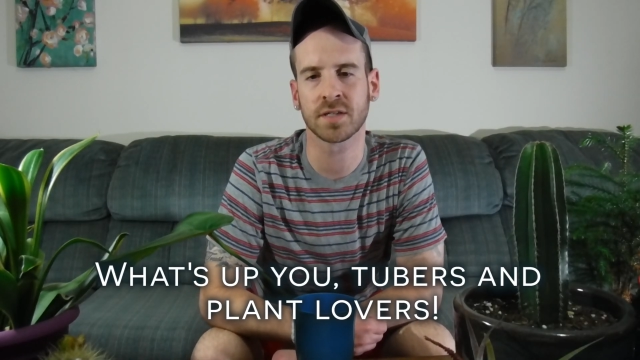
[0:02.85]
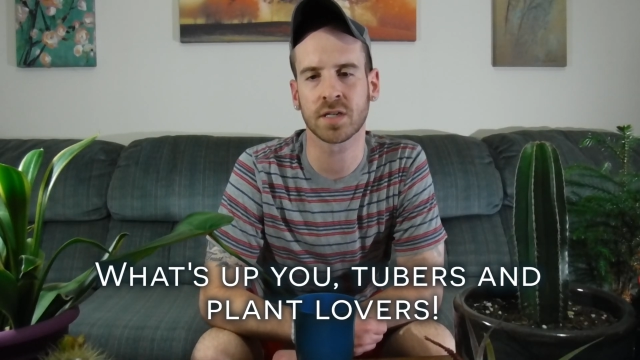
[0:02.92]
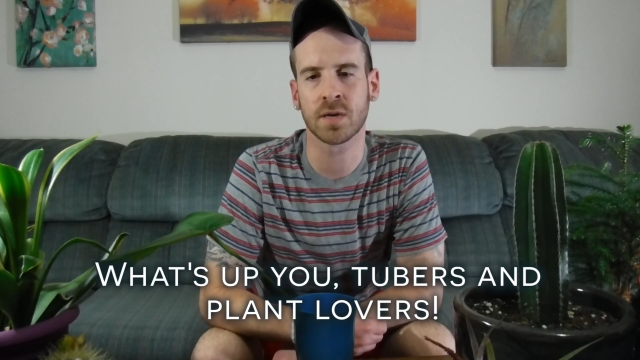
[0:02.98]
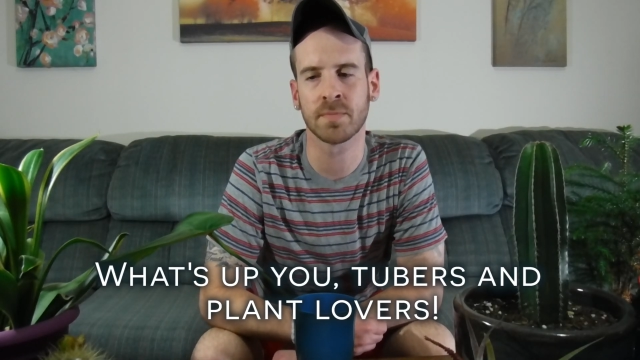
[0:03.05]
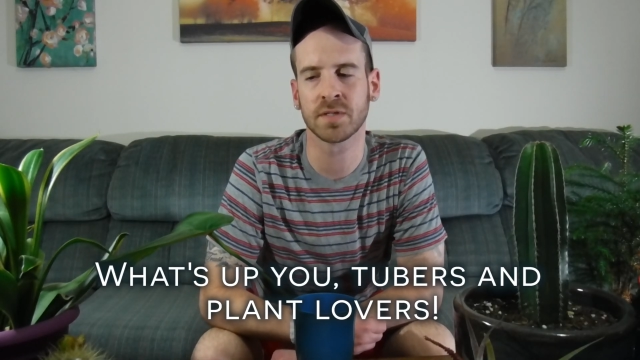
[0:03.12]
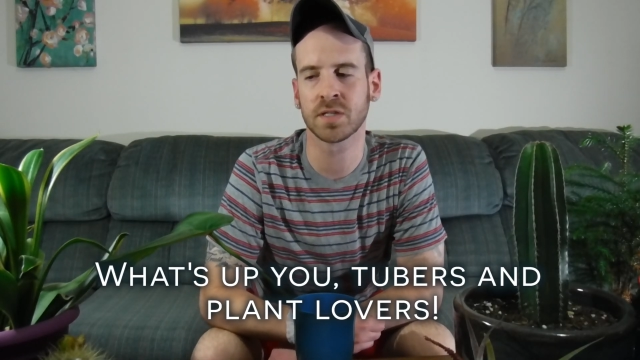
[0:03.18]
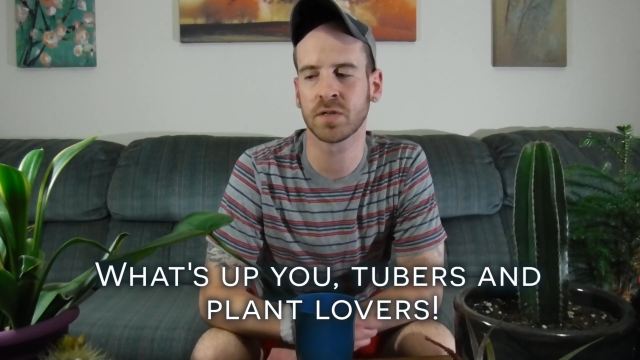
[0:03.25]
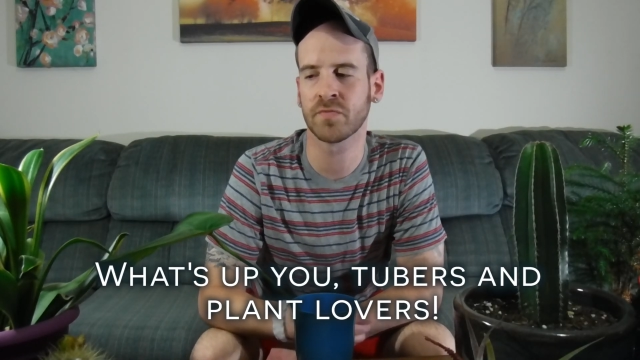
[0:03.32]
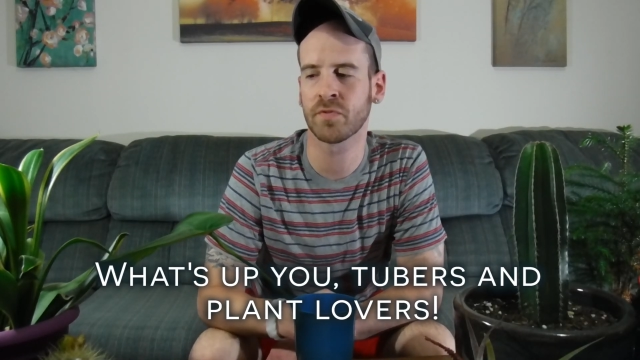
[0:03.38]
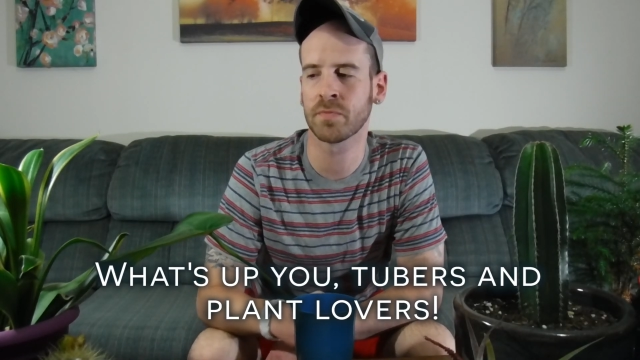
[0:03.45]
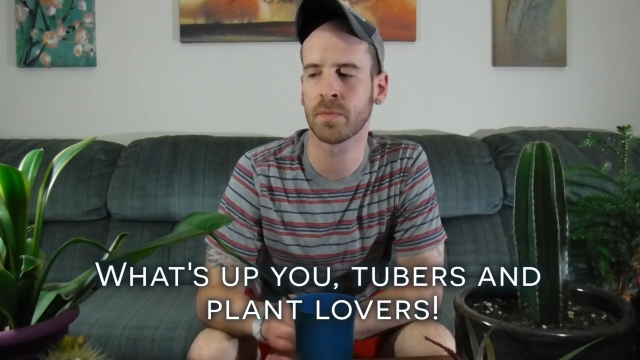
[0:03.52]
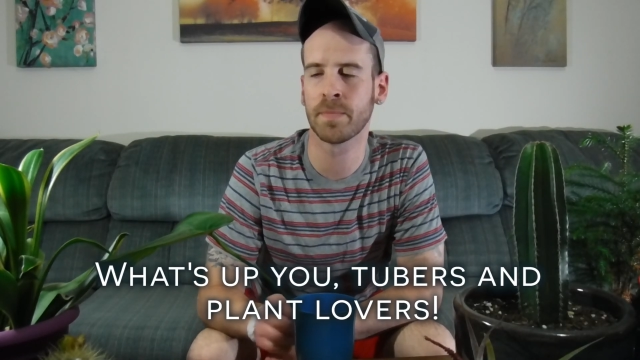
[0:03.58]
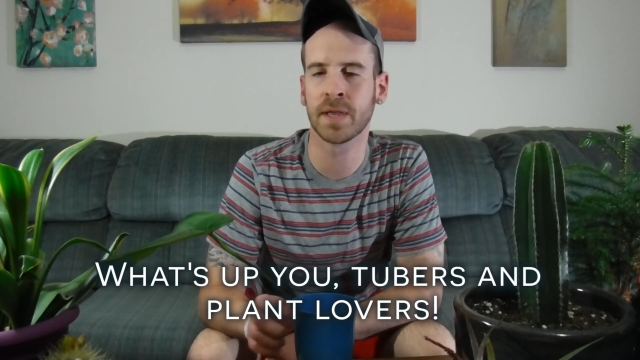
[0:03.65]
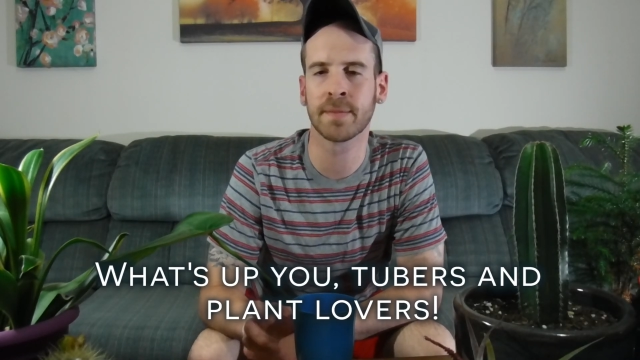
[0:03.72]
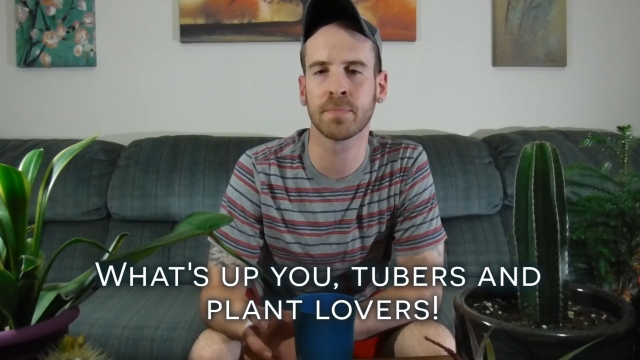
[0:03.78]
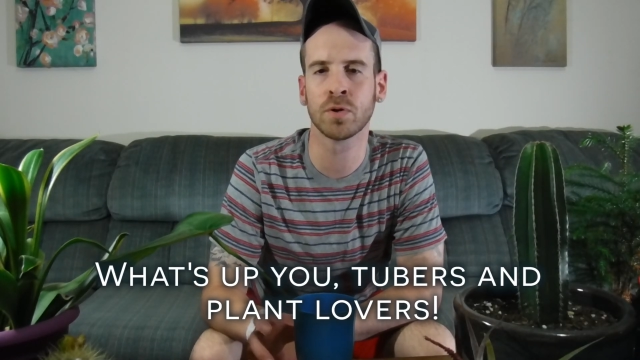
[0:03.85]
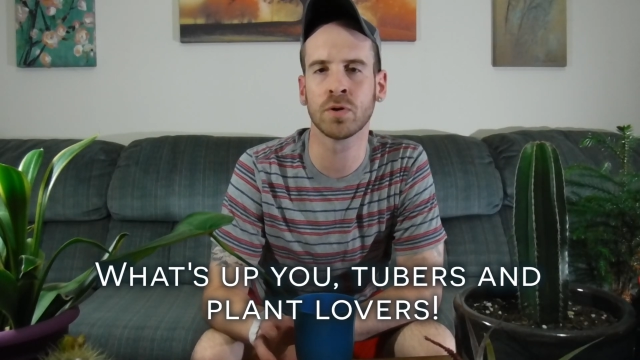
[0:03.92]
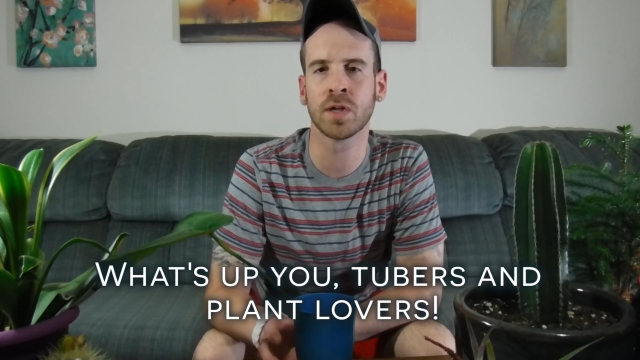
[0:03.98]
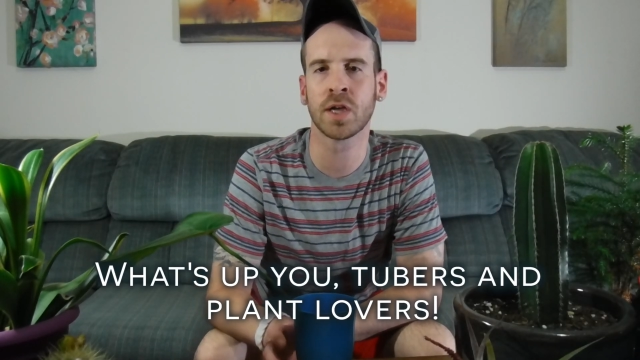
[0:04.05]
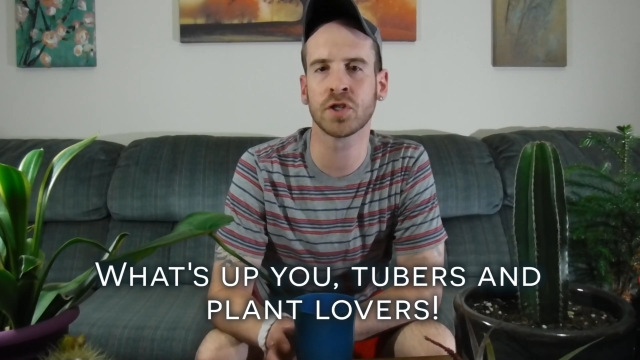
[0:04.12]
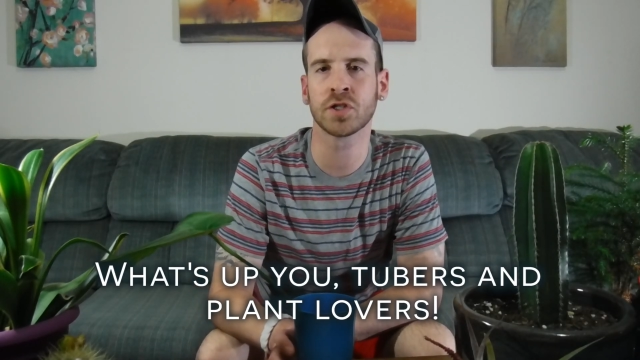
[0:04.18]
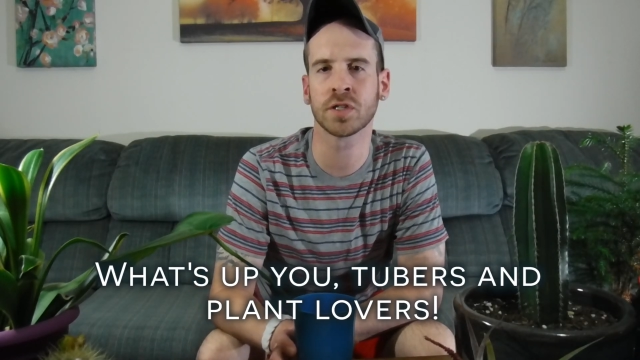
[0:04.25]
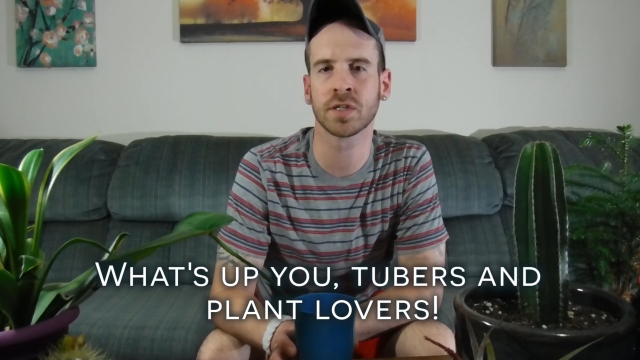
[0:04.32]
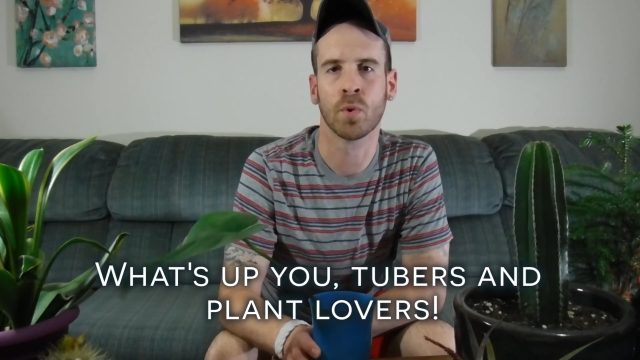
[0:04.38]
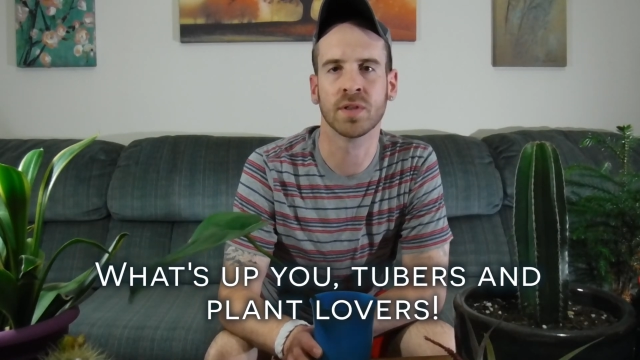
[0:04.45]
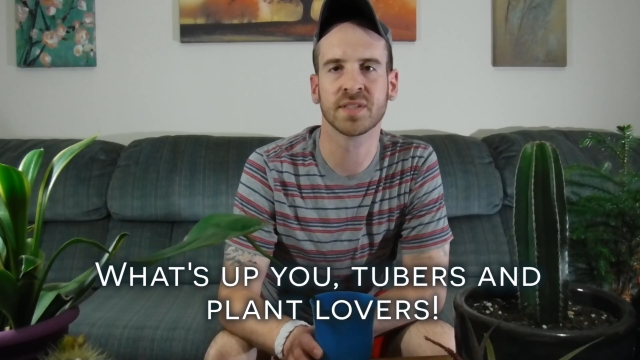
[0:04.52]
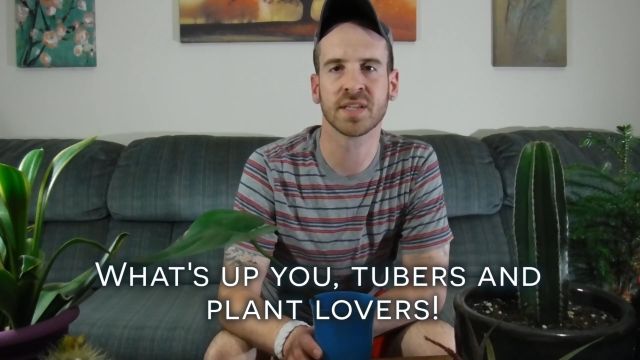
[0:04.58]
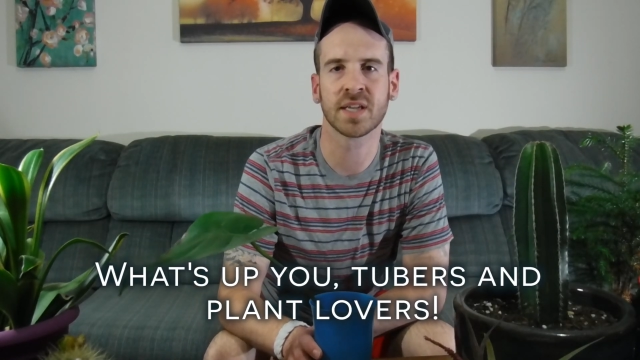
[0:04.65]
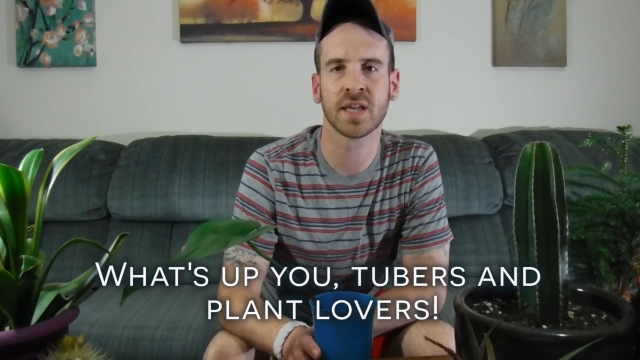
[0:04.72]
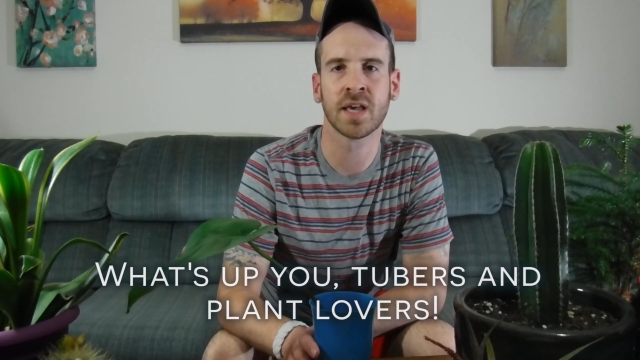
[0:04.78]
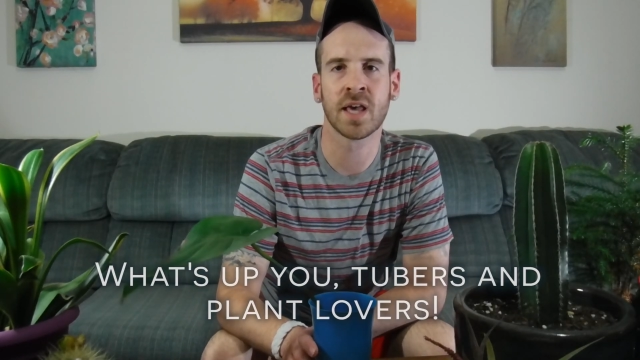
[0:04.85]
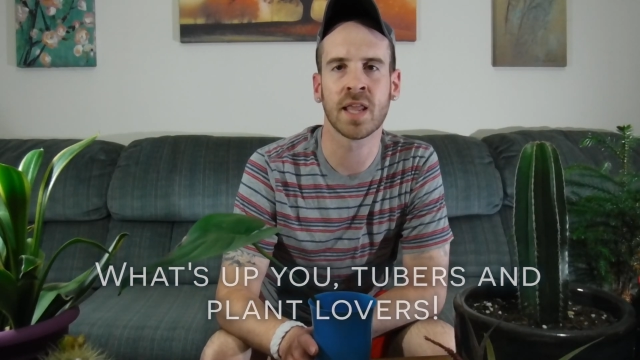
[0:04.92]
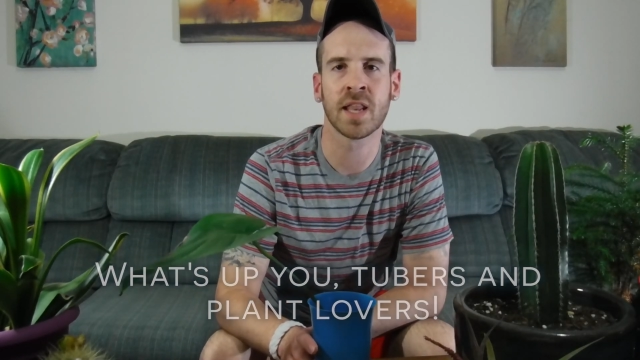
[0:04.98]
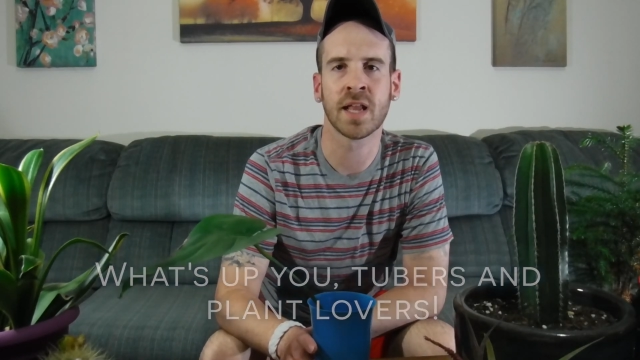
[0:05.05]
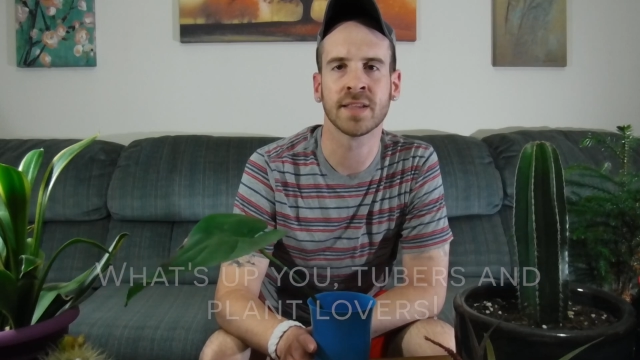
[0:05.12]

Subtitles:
coming to you from the Big Blue Nation once again,